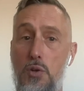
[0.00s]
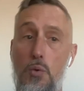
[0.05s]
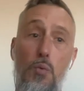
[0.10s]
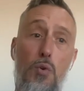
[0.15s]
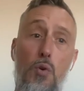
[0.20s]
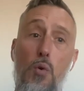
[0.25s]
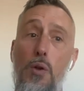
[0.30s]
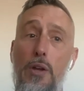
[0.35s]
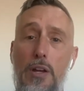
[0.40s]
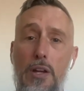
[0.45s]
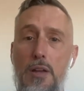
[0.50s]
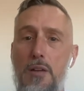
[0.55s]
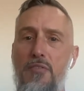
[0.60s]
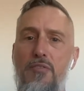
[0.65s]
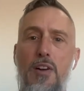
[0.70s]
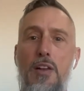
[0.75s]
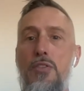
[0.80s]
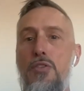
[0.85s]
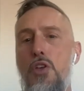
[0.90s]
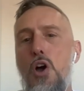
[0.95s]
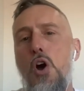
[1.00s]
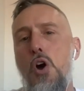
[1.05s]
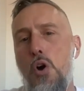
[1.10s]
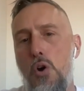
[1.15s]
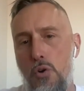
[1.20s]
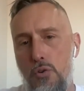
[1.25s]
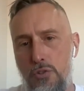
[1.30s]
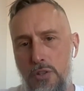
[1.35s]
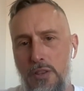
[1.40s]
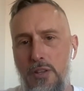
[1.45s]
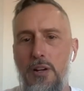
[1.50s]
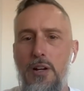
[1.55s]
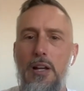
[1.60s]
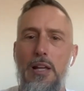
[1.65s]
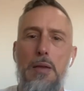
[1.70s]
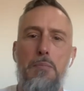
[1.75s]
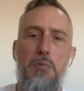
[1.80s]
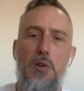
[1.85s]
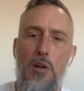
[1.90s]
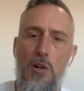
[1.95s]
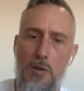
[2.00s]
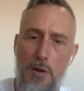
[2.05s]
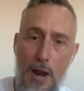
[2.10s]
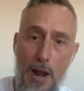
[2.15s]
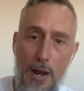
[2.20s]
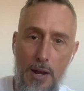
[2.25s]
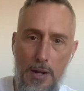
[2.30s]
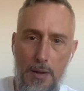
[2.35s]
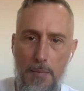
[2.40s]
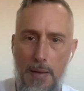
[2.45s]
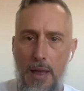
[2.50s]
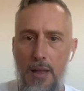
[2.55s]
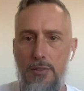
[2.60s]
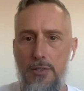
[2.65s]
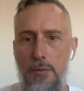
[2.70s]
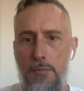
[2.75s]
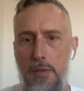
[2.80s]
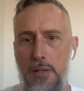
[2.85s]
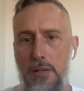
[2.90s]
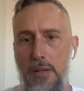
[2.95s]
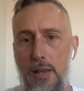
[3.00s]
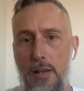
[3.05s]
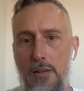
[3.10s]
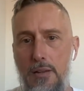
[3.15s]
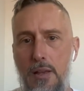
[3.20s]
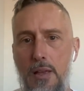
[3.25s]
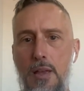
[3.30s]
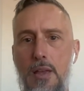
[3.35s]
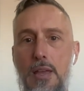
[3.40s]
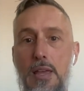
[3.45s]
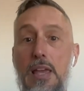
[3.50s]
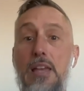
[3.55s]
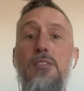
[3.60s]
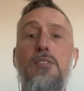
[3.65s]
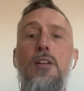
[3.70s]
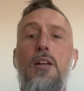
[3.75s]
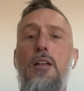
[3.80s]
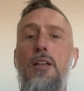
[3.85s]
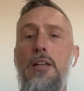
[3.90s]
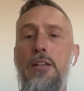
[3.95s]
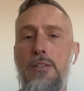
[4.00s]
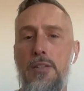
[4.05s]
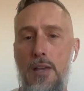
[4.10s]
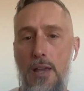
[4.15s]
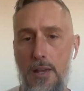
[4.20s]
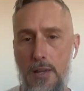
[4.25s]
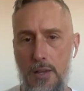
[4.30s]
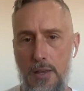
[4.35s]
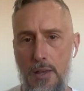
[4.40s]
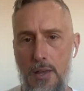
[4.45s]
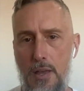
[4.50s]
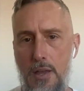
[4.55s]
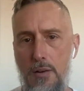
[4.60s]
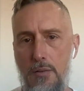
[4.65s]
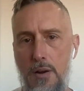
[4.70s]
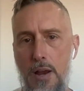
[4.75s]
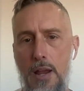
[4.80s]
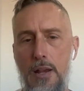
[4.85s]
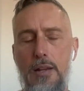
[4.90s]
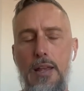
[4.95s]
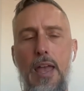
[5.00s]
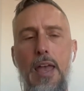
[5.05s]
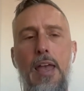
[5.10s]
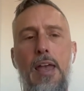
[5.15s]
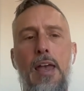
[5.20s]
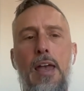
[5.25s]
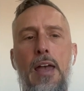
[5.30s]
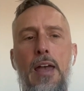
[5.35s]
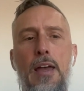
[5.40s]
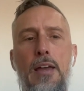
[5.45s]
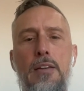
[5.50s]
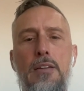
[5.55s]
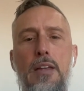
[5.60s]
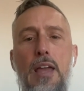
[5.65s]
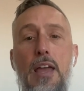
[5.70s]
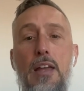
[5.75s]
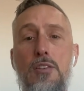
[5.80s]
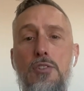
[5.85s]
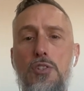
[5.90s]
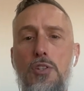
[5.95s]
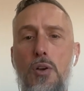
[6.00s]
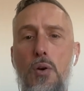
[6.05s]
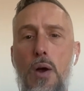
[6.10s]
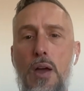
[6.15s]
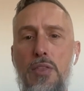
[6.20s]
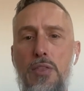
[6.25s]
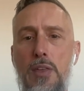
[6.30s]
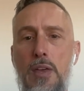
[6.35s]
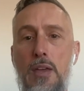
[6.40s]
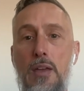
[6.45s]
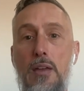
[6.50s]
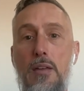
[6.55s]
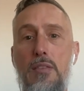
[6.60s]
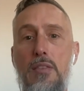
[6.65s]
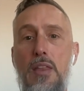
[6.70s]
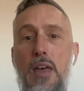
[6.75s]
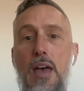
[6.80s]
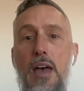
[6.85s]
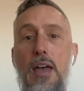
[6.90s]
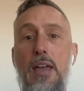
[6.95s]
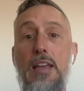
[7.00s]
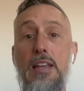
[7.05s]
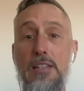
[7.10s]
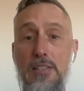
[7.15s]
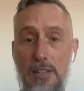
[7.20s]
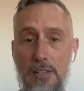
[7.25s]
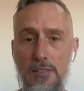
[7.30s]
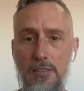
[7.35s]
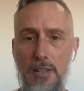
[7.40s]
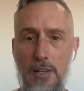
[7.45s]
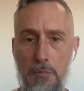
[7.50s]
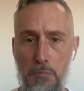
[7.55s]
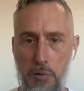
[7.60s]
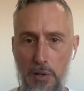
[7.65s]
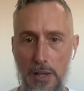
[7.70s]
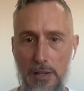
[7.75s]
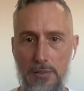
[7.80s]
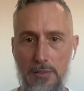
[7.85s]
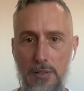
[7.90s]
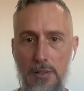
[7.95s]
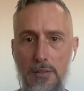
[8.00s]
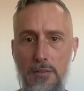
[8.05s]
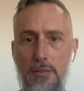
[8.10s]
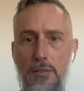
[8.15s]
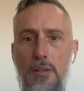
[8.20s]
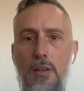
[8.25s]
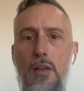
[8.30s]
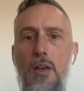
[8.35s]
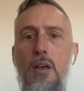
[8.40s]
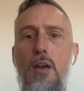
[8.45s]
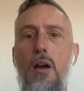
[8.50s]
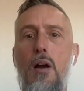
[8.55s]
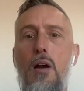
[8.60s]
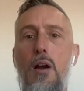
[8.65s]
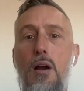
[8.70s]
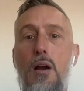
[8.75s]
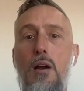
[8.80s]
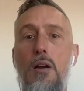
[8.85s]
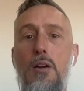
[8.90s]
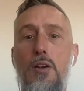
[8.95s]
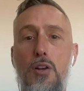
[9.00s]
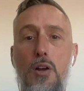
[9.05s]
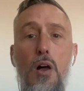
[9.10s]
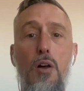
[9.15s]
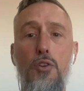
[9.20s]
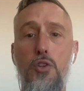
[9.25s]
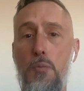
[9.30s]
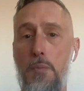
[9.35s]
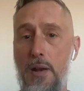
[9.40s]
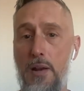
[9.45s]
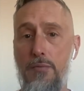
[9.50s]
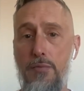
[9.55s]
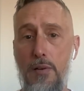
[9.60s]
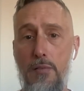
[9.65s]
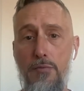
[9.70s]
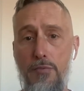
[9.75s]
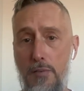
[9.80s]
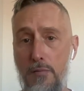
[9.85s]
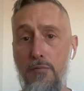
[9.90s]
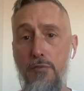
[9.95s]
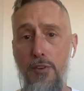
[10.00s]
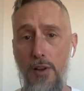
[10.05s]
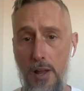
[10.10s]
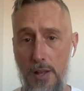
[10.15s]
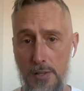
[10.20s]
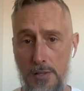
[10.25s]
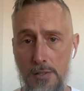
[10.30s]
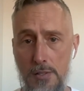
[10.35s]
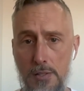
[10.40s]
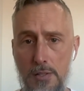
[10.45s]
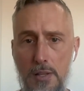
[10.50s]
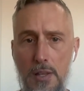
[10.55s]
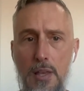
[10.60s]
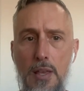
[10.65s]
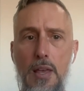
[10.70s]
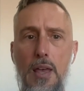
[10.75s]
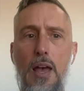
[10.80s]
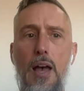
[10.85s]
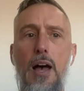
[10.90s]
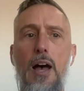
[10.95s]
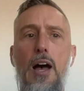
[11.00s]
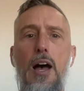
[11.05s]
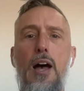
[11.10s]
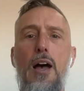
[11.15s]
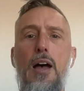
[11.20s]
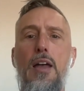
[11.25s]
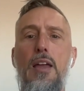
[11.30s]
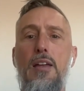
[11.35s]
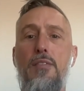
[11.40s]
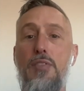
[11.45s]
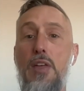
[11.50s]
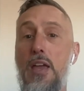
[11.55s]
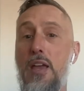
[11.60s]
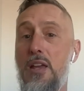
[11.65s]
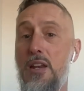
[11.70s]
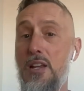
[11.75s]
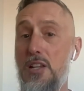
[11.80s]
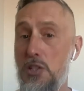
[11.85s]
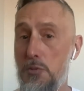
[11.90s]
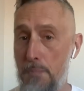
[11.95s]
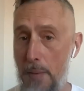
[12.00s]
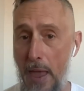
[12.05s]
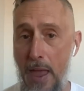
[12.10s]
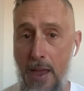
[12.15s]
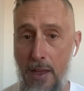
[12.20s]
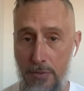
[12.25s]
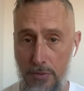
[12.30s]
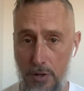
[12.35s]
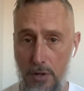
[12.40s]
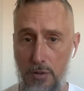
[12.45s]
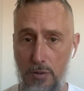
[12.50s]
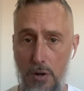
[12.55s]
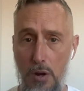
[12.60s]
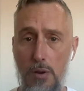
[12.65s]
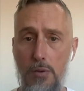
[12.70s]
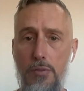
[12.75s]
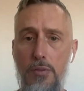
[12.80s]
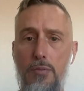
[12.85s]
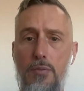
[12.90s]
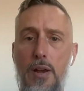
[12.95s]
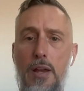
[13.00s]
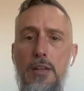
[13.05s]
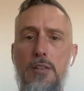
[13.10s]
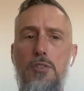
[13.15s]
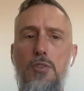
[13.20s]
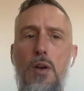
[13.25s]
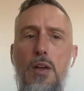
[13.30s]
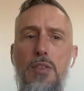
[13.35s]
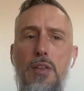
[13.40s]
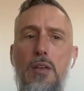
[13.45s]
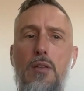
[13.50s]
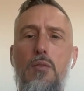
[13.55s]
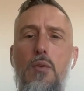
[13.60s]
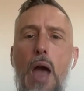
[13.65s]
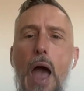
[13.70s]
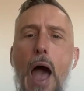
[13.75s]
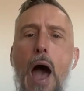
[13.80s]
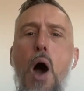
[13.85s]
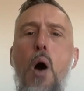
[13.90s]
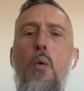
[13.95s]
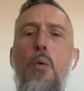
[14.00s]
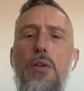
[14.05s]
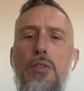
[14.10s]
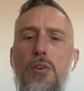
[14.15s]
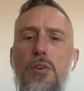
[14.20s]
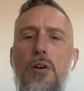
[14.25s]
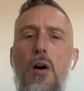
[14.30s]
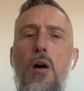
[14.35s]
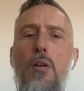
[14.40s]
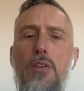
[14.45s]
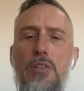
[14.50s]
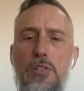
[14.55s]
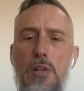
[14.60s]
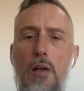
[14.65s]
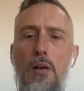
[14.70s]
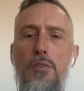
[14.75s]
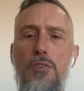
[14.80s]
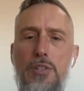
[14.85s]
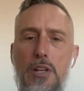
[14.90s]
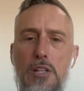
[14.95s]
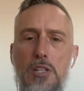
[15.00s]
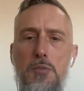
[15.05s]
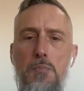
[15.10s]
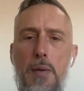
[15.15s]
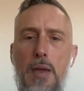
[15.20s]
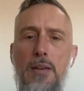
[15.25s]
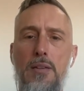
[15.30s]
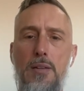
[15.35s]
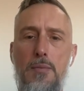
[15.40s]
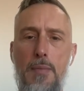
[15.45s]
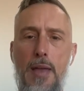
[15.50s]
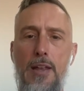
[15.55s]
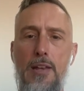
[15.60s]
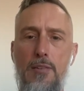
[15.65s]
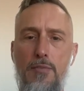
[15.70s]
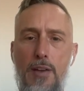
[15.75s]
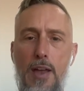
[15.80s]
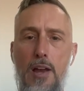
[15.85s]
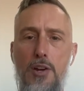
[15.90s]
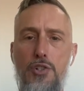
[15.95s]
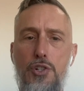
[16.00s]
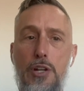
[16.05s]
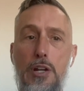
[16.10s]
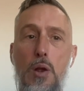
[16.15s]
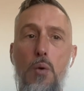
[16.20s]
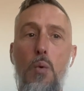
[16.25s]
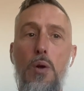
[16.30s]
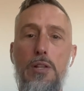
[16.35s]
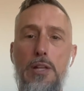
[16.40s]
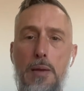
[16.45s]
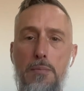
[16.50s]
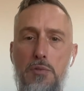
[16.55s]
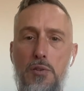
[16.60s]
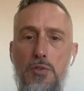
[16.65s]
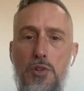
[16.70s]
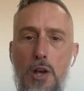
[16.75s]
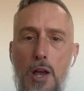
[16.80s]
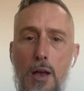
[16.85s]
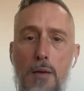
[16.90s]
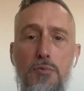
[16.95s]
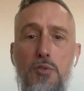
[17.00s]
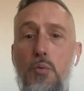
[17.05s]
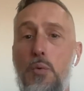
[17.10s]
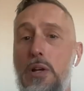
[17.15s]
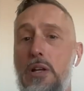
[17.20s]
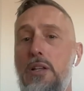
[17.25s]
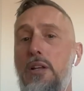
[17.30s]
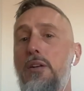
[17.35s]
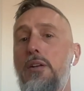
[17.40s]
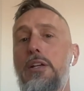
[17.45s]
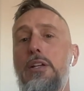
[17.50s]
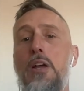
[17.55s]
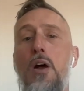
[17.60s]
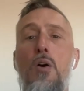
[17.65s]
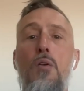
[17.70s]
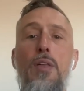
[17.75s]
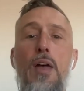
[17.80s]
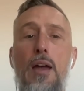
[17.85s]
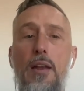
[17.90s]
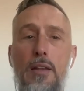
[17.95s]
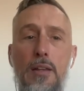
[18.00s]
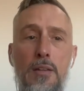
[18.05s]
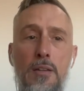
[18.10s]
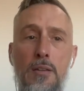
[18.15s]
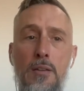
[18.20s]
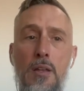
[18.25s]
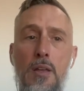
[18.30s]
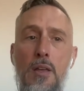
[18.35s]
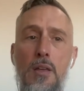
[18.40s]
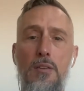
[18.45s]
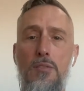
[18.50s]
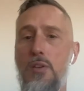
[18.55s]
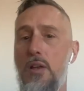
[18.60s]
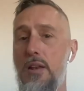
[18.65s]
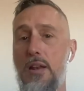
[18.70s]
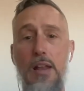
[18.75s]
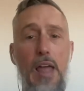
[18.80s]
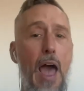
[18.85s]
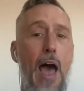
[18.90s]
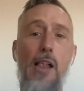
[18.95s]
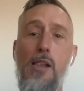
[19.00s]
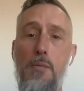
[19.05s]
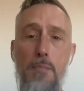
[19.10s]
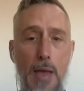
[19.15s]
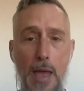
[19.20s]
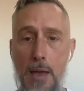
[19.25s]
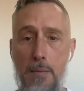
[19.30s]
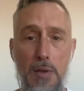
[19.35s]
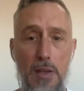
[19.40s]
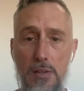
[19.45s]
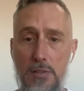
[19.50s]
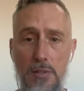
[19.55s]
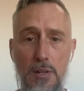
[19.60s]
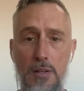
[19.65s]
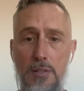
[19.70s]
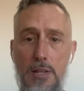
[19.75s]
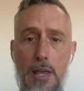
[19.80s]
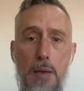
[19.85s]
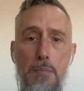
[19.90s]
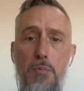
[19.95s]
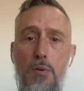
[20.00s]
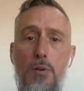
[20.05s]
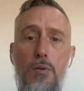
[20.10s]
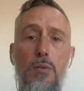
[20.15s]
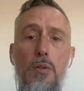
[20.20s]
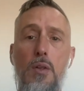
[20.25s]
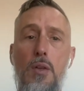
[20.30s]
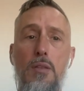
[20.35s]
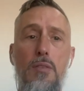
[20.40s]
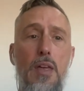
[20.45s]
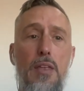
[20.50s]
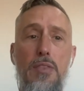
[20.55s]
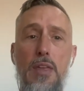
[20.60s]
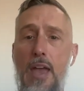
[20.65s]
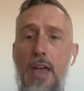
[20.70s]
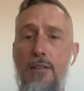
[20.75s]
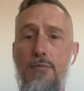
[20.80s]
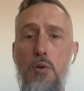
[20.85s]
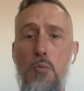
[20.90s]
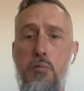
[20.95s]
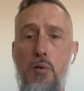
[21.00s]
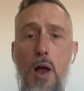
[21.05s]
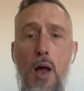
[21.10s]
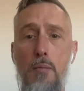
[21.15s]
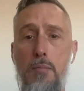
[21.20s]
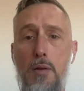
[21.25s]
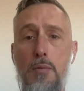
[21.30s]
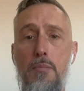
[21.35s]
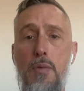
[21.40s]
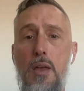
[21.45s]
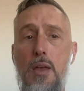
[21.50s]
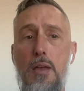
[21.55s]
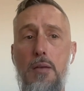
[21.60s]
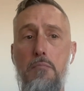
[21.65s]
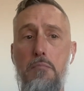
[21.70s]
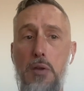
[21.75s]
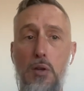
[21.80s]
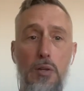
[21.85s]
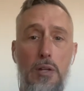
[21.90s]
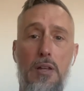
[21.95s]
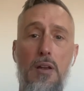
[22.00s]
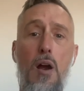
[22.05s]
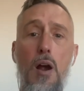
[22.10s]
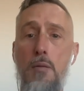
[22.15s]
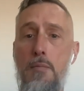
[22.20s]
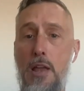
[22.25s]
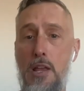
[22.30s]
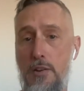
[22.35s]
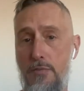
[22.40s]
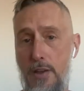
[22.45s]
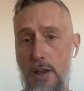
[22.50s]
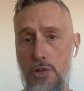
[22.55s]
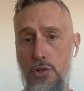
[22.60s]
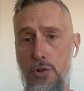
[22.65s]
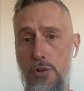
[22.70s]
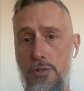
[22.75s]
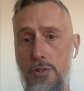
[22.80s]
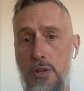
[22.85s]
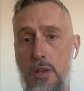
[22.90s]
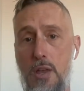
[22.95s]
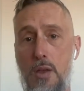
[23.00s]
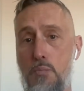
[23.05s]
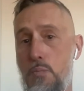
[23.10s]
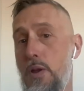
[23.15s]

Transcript: and so we're only going to fund those and they're going to get bureaucratic about something that isn't clean tech right and and so i think that existing places are could also benefit from funds uh, if they can expand their growth, right? So I think how we, all these dollars get spent in manufacturing and what types of jobs, we clearly know that in say, of Alabama, as an example, that they have no problem building car manufacturers.